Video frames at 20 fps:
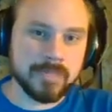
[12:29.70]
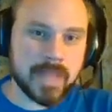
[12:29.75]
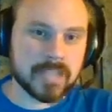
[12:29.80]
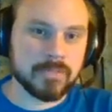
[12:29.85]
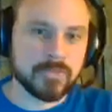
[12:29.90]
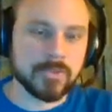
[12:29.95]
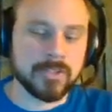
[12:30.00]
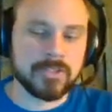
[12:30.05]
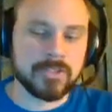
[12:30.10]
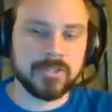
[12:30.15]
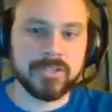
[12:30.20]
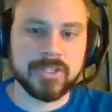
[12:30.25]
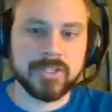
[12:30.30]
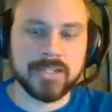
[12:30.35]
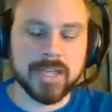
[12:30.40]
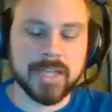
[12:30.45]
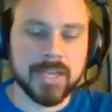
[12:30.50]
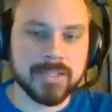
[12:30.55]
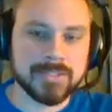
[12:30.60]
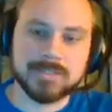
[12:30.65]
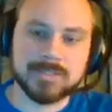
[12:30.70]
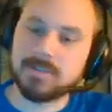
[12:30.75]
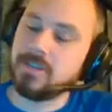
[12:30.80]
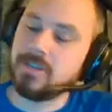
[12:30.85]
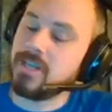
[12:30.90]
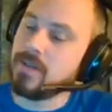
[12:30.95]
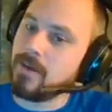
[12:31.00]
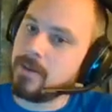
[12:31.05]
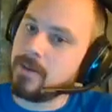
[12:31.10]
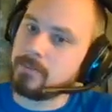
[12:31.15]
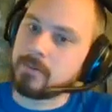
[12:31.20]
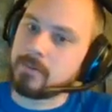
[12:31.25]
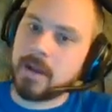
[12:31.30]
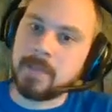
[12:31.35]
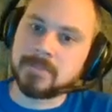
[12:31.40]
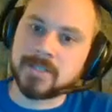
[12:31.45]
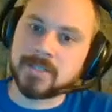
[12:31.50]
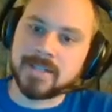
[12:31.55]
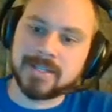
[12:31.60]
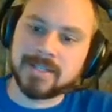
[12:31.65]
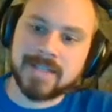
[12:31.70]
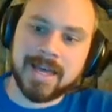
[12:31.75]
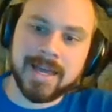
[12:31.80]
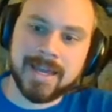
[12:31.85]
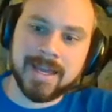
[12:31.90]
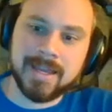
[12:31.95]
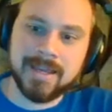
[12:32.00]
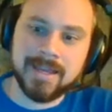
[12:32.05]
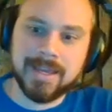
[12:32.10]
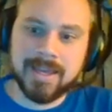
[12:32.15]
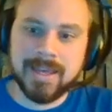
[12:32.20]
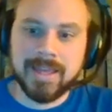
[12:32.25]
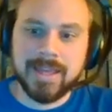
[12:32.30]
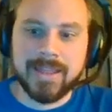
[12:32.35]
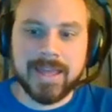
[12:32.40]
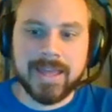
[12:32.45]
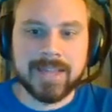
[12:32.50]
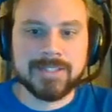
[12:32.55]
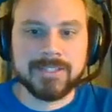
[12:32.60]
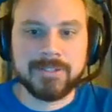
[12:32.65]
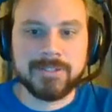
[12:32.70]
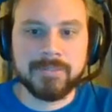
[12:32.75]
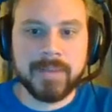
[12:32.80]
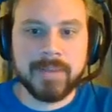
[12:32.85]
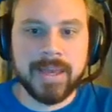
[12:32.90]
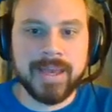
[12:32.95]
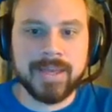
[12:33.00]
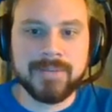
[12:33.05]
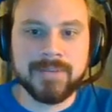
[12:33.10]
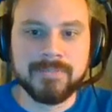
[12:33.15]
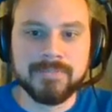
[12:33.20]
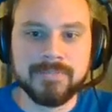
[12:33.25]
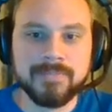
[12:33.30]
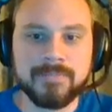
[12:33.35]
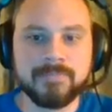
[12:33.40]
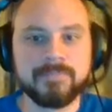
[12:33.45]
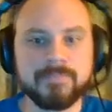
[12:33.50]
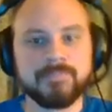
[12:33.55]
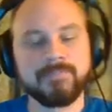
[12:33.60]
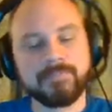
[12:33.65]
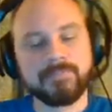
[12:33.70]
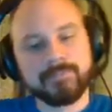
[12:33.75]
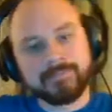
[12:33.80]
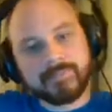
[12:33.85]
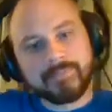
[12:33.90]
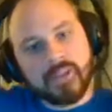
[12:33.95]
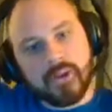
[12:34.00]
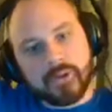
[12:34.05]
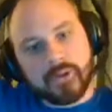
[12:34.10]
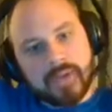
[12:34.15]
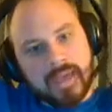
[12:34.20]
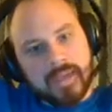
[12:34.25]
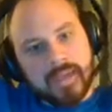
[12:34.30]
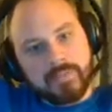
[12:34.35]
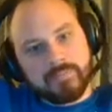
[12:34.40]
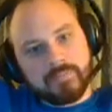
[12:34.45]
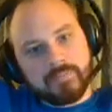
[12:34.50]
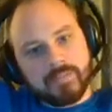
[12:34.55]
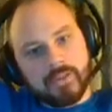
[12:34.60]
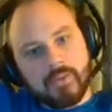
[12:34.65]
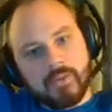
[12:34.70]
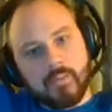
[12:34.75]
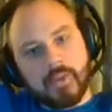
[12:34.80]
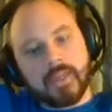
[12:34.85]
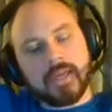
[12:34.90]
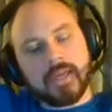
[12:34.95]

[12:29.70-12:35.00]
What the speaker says: That's what this unit does. So, you know what? Braum's gonna die. That's too bad. Okay, we